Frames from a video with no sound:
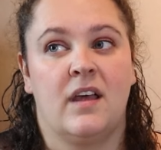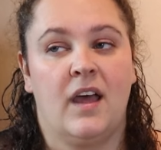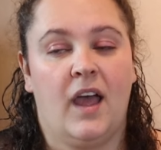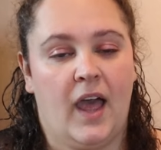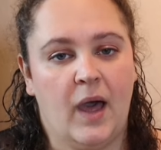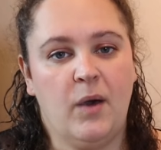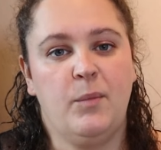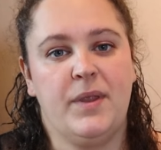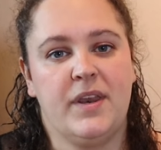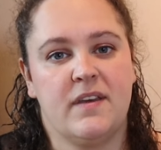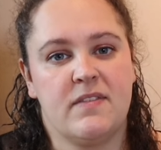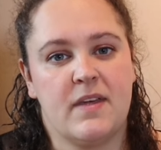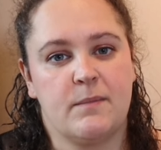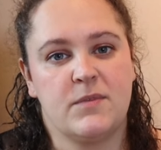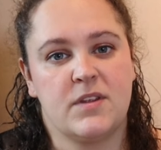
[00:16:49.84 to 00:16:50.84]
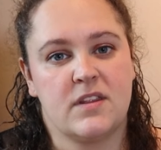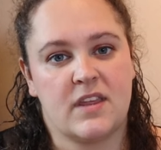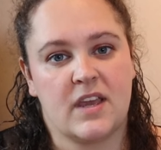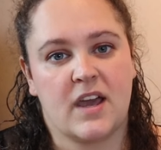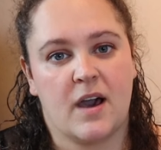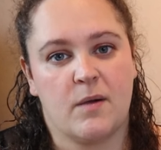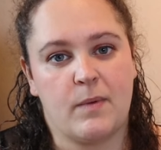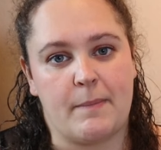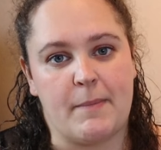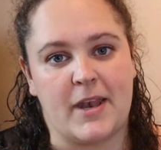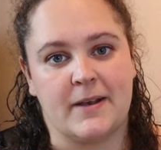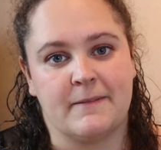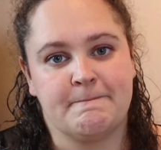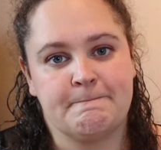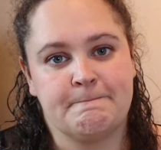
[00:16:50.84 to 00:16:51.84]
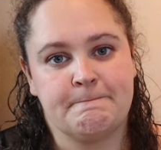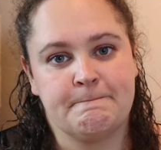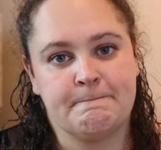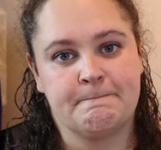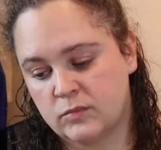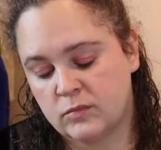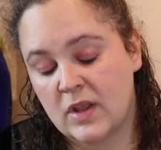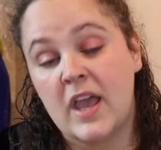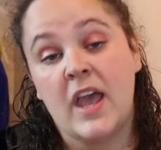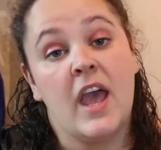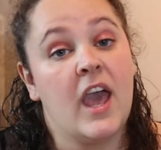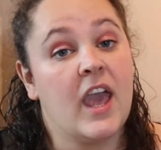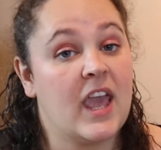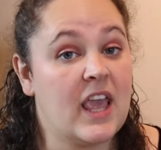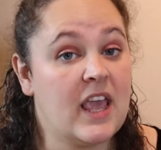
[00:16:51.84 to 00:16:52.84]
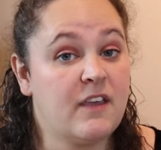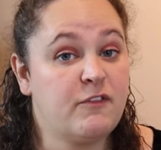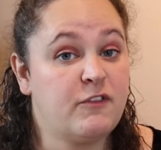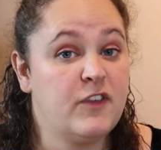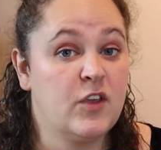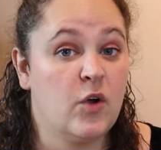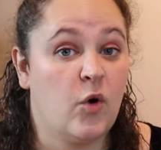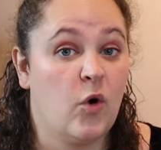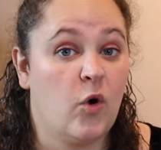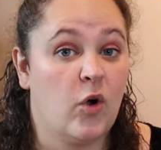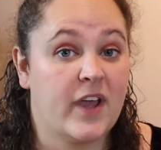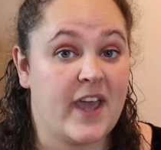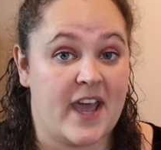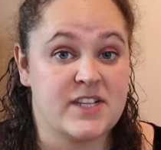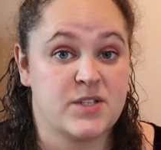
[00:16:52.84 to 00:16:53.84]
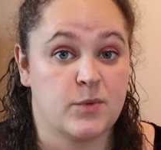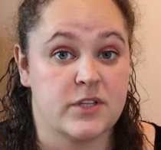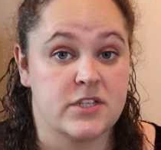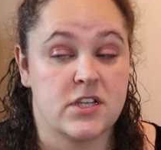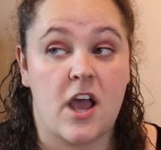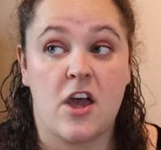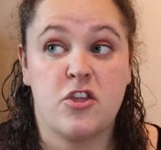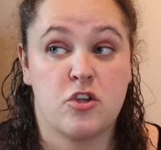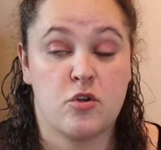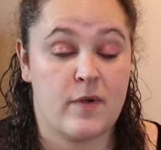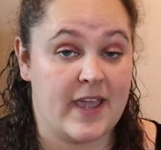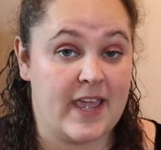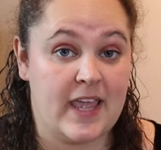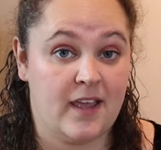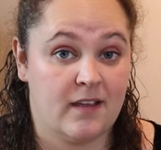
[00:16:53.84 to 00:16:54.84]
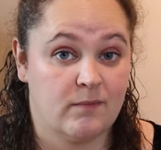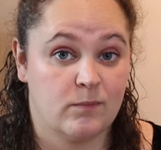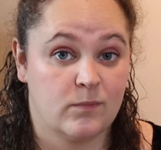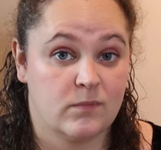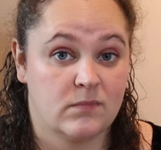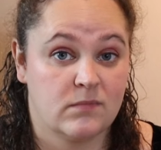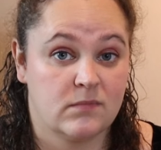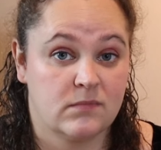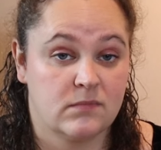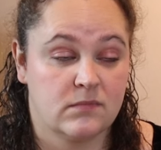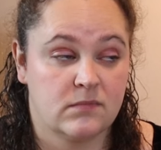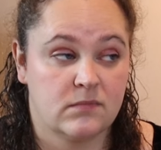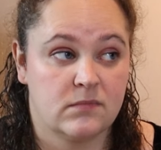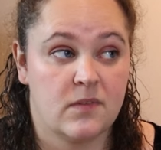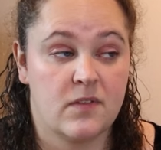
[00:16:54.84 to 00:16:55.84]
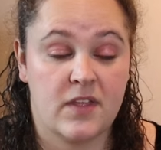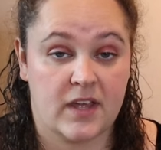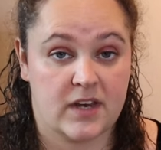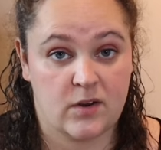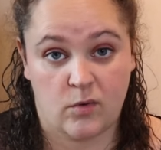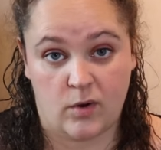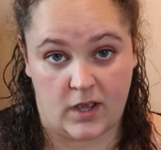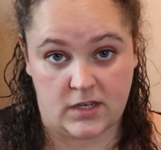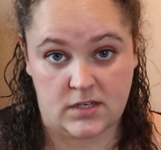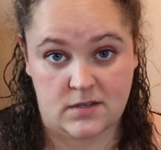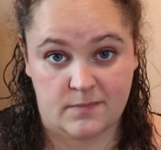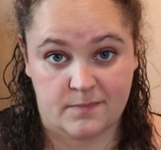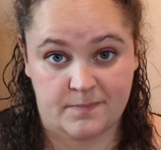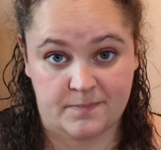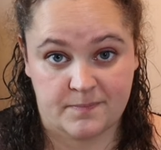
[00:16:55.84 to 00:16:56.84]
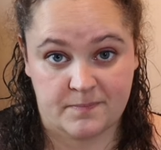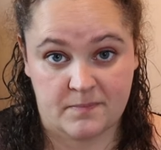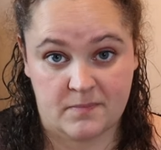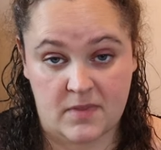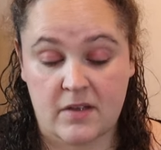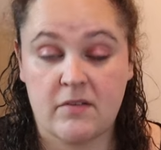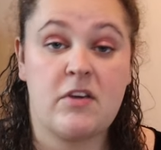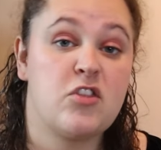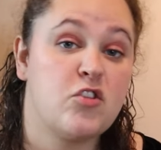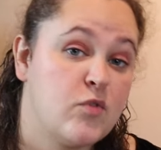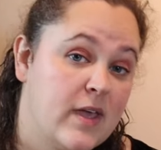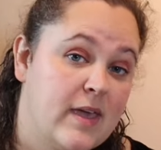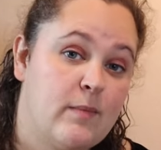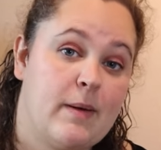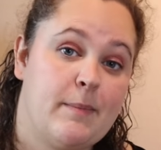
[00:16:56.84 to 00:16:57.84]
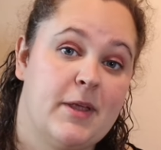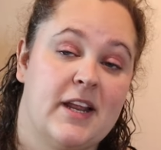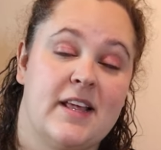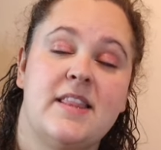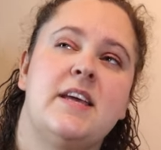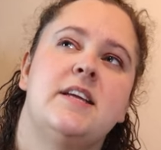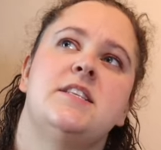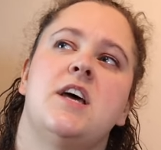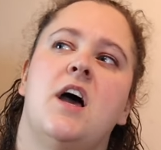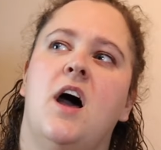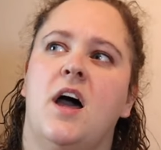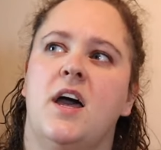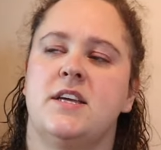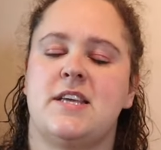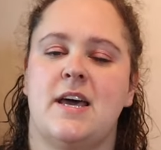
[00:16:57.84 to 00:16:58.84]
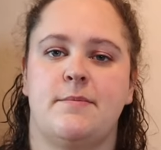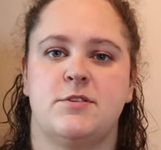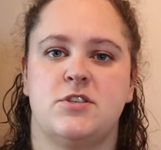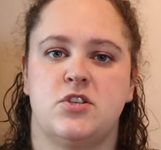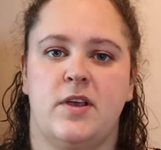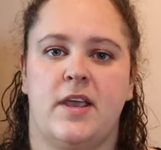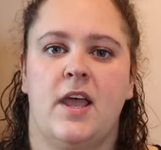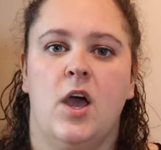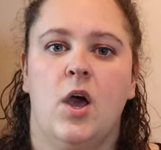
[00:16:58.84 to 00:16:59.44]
How many of them do you think are women? If your guess was 3, then you're right. There are 3 women in the entire tapestry.